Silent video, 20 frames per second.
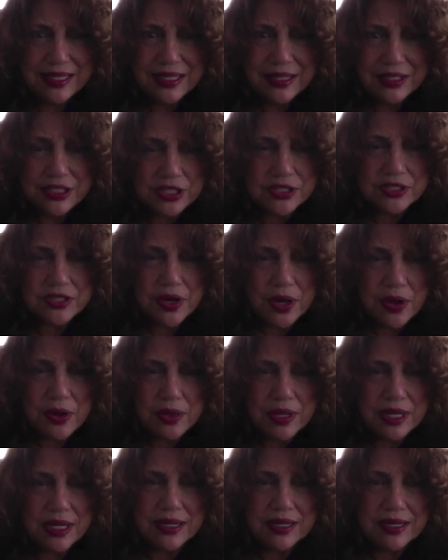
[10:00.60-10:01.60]
just know
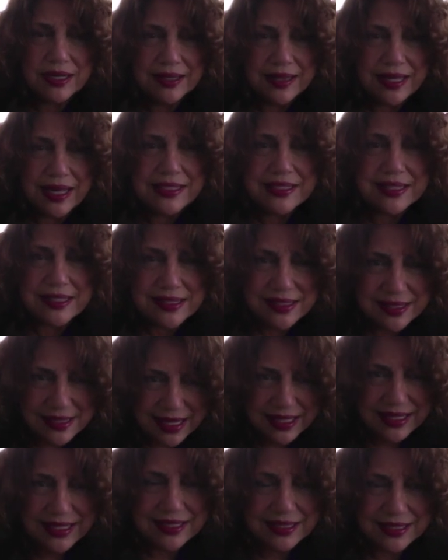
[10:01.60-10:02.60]
that that's a
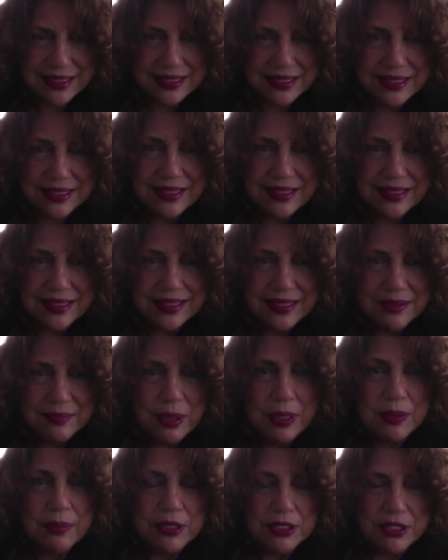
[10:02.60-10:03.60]
second
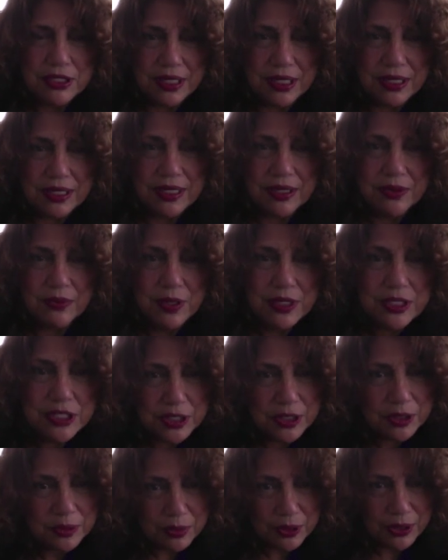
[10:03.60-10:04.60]
publishing. The
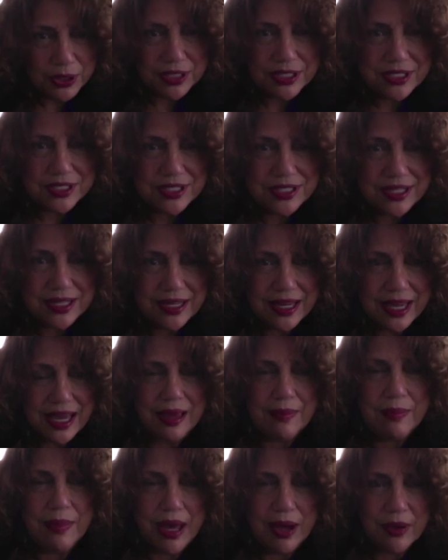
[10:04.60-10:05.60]
original books
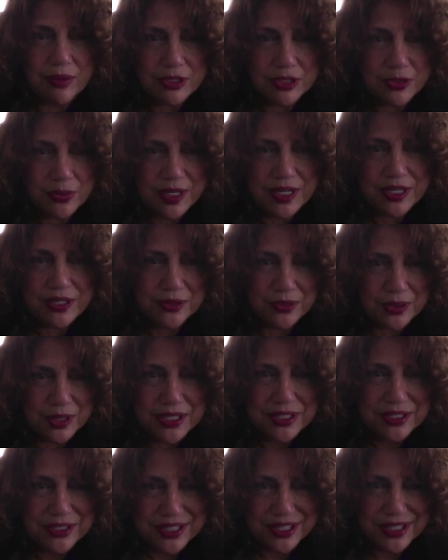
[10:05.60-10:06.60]
came out 22
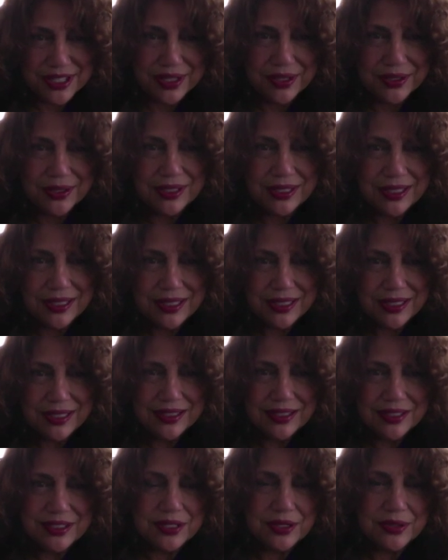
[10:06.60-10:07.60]
years ago.
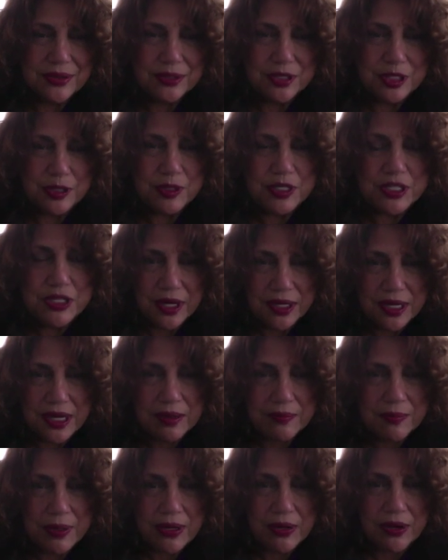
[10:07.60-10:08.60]
So to be
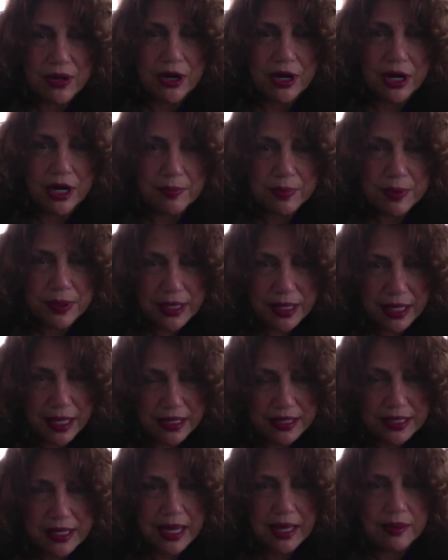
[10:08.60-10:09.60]
talking about HAARP
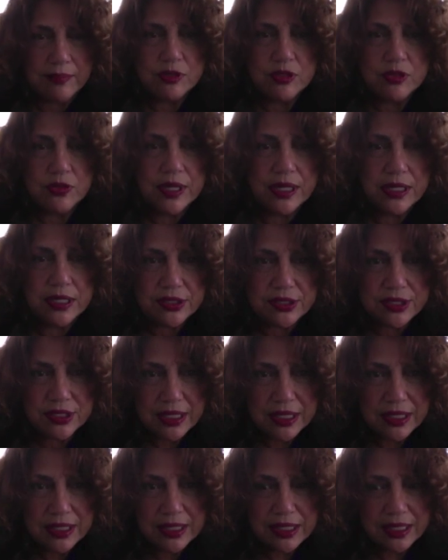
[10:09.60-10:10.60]
and chemtrails
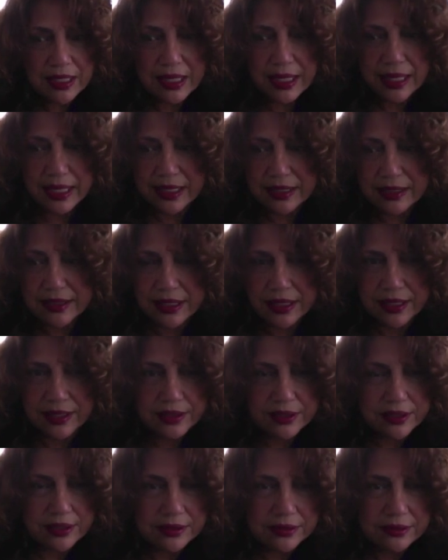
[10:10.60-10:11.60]
and
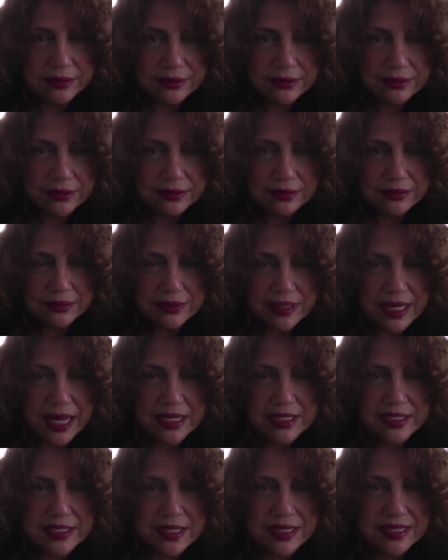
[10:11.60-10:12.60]
other
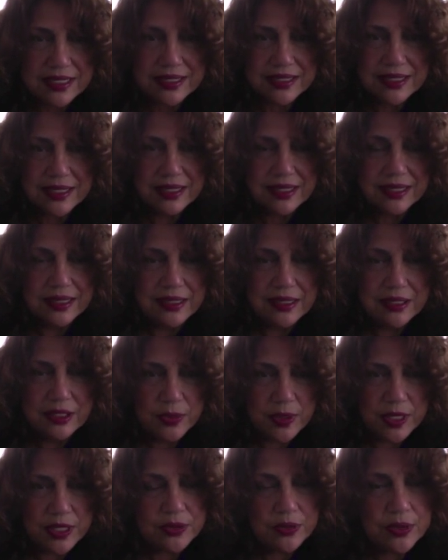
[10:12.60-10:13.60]
nasties
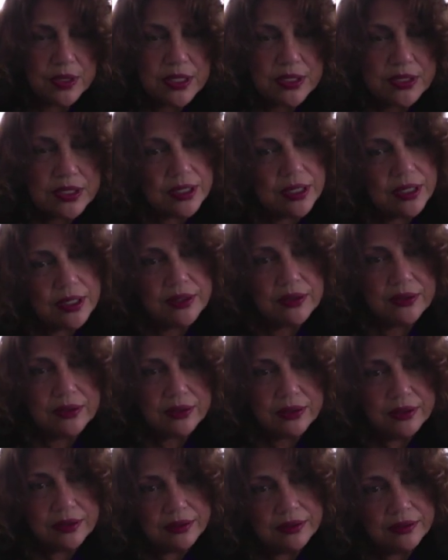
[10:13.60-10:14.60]
22 years ago,
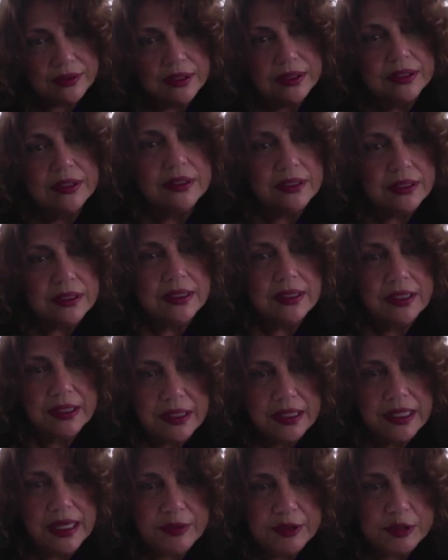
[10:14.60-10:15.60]

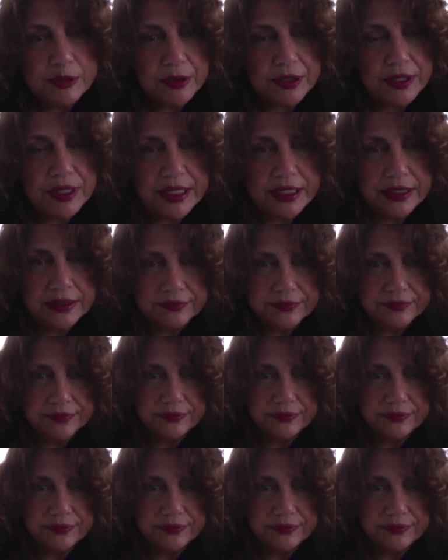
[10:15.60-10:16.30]
that was pretty